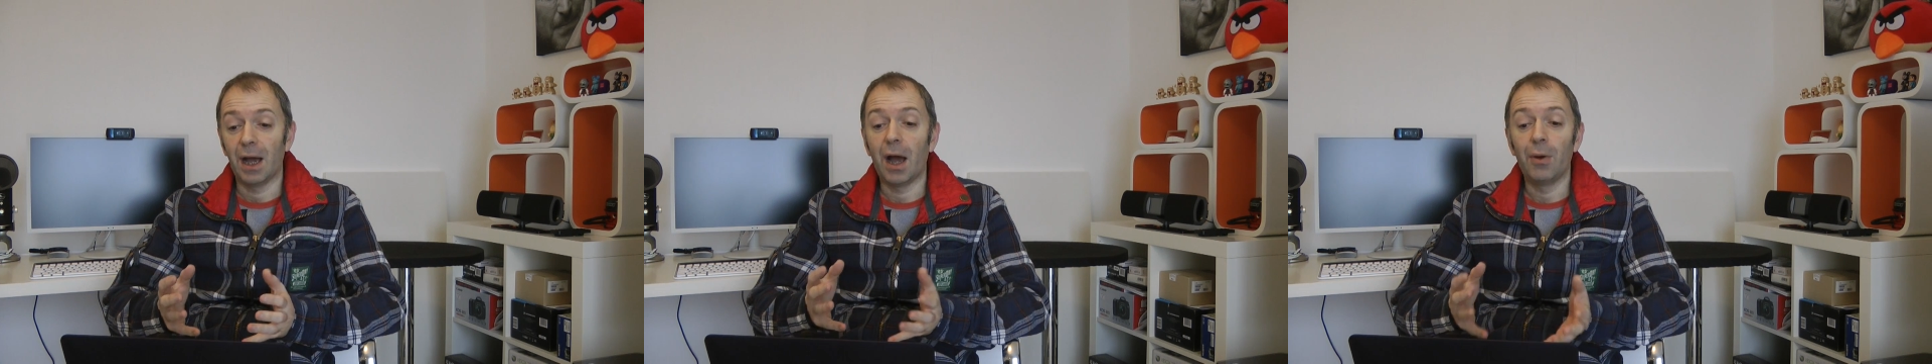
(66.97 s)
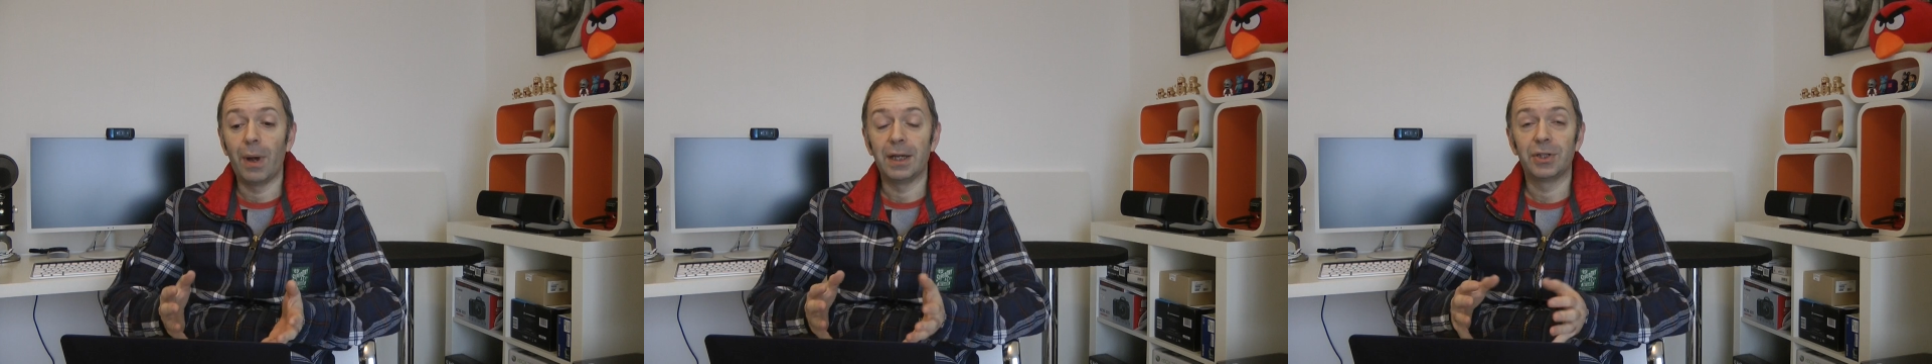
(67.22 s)

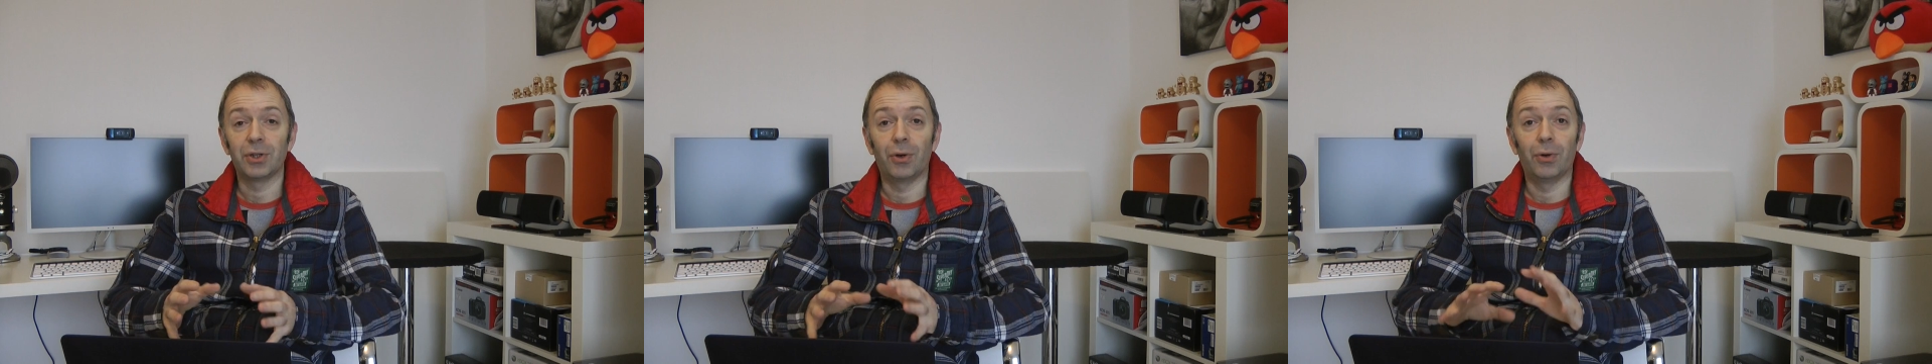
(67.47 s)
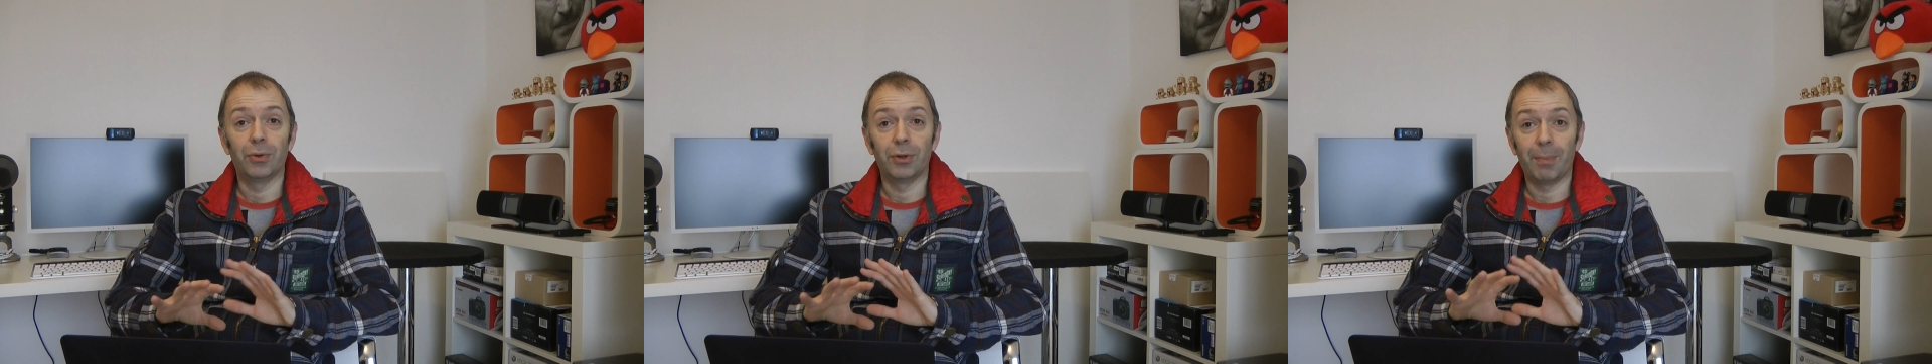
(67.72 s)
O S
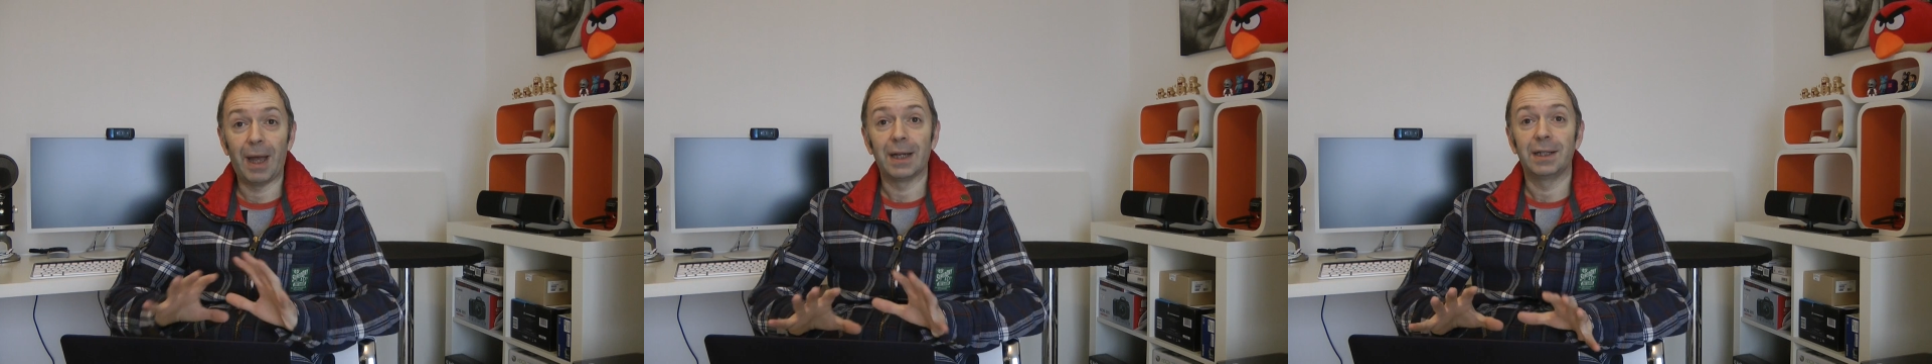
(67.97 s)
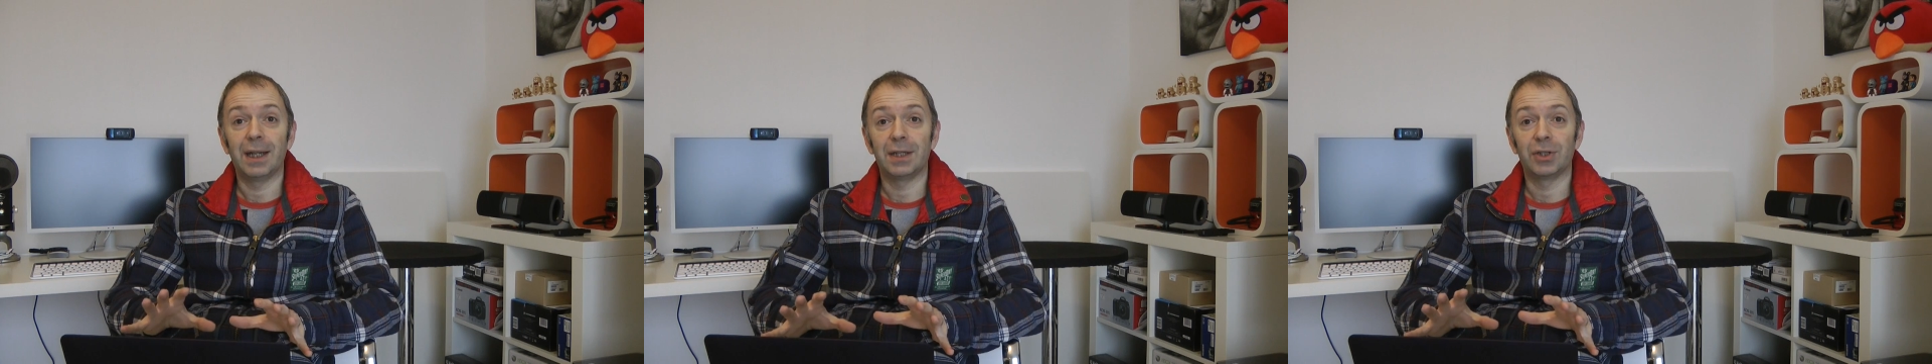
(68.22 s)
on the
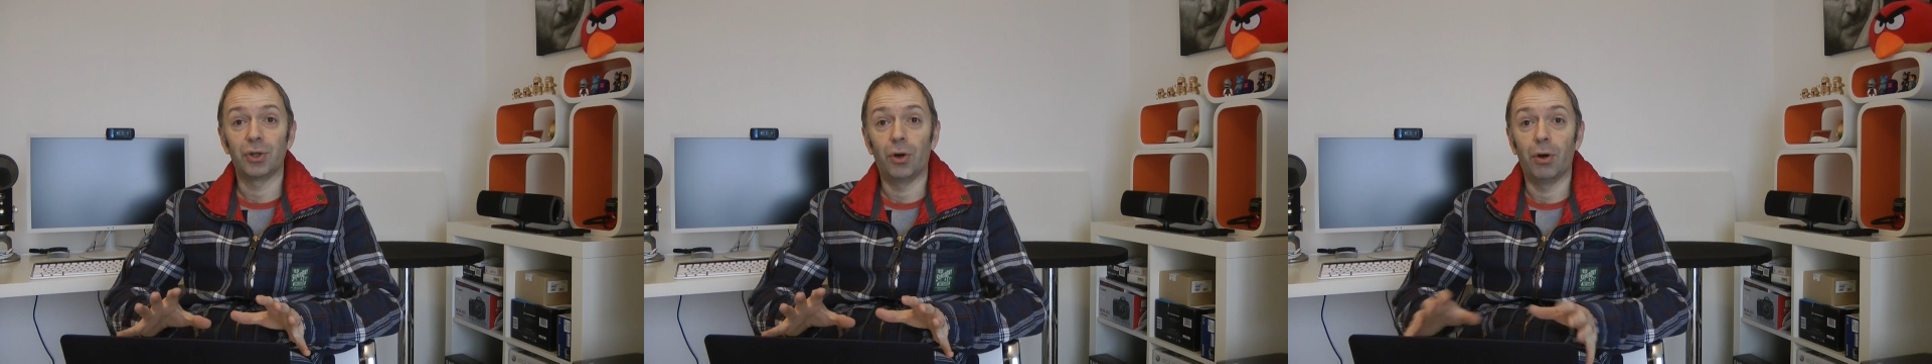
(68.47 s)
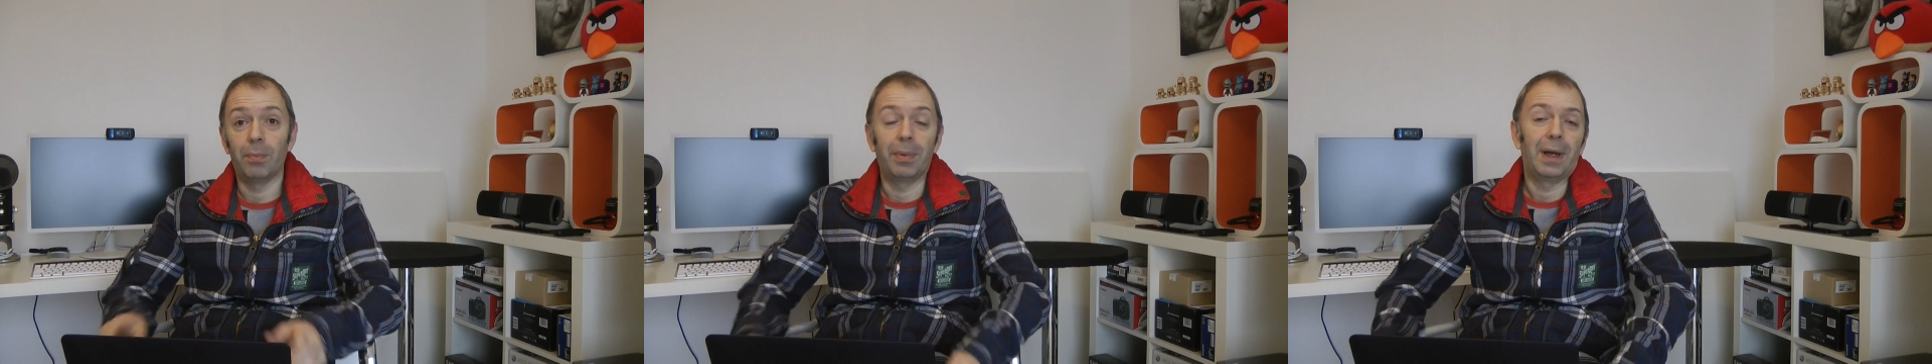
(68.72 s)
Mac
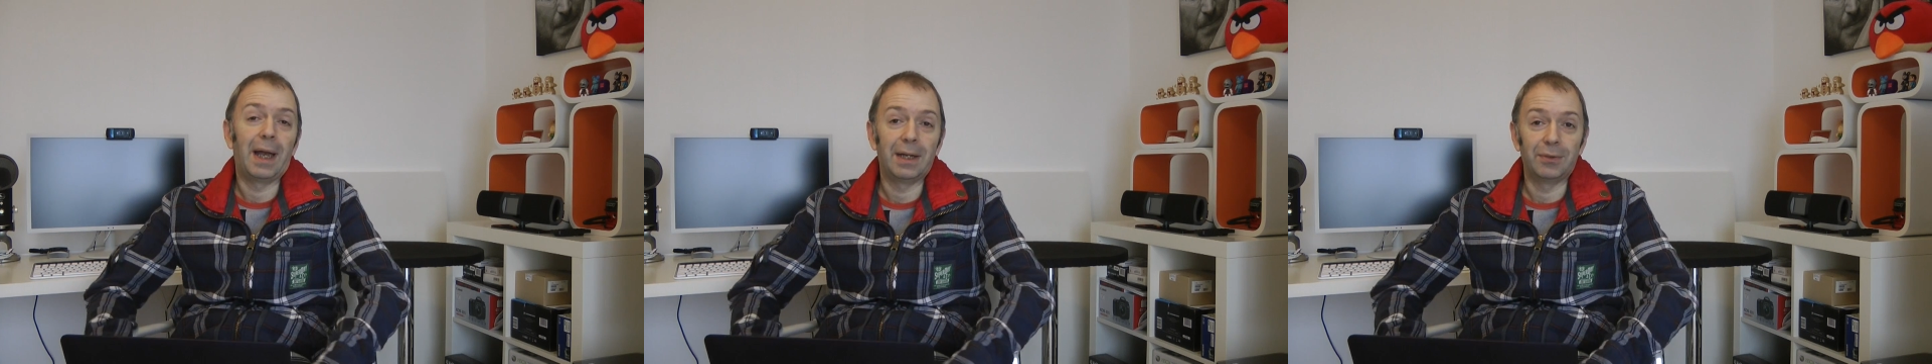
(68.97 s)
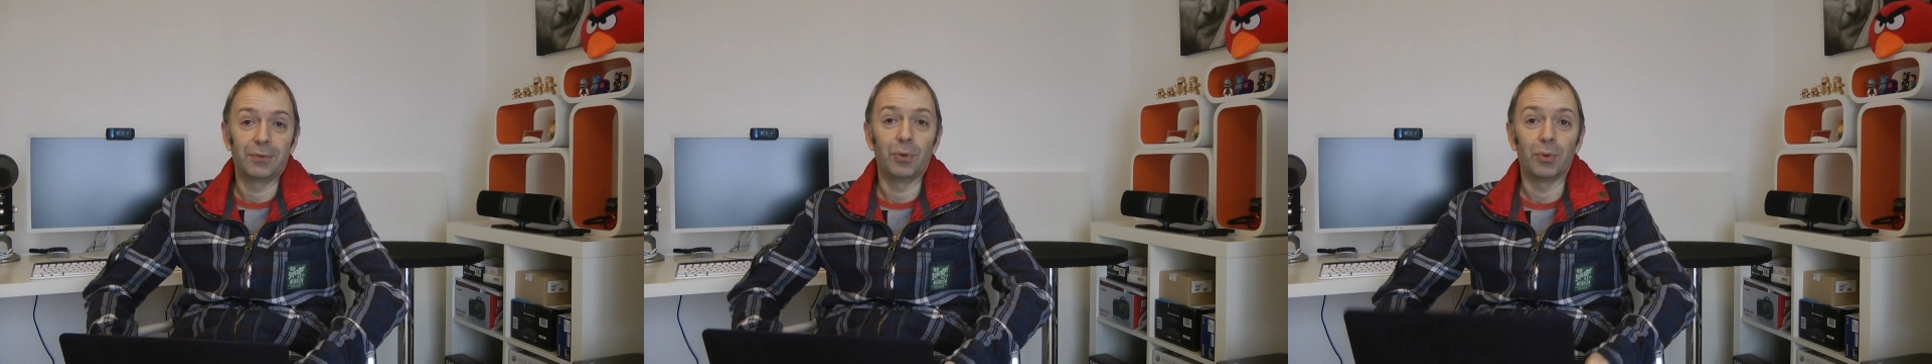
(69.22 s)
desktop
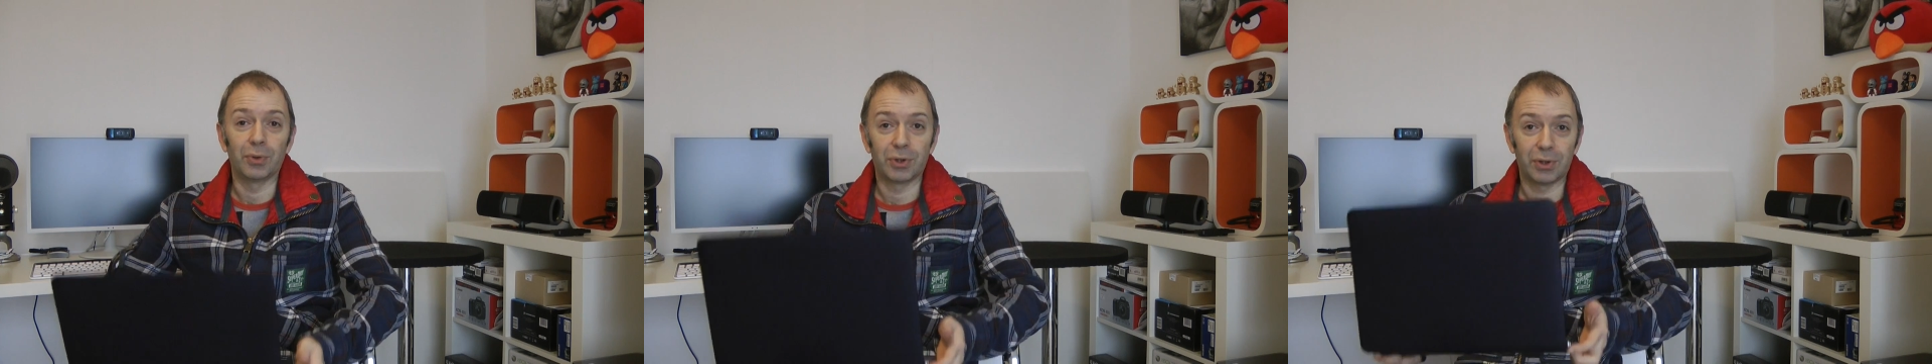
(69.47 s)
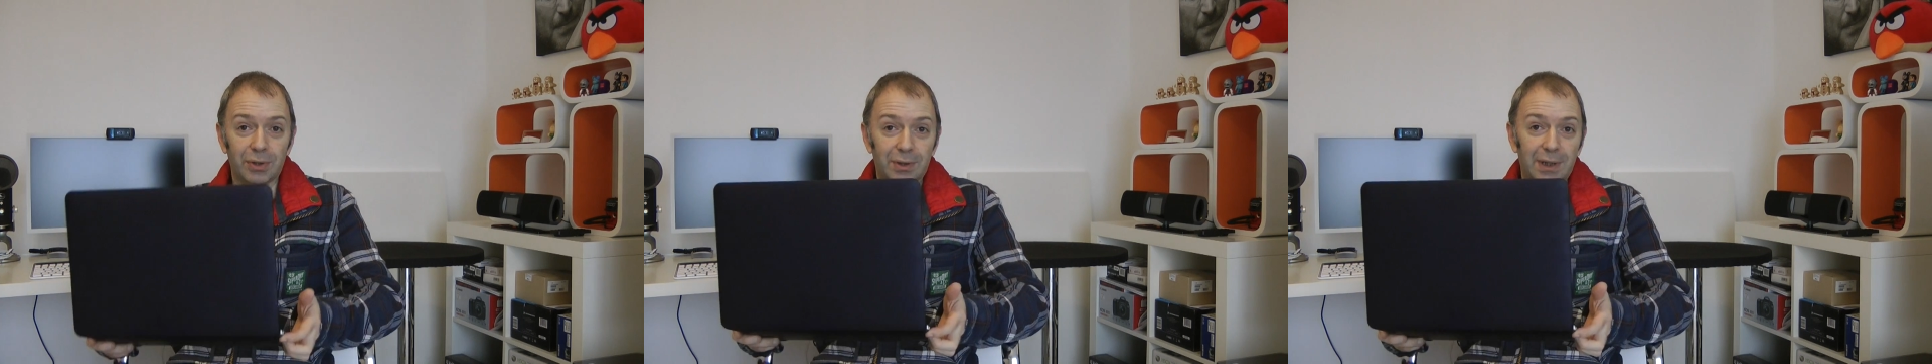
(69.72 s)
and of
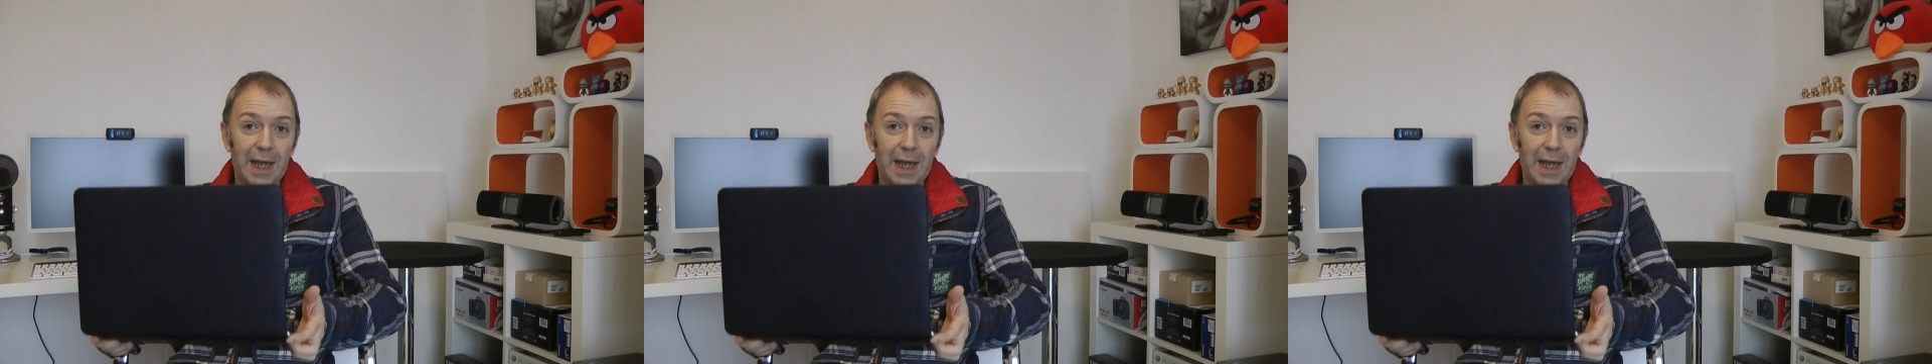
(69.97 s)
course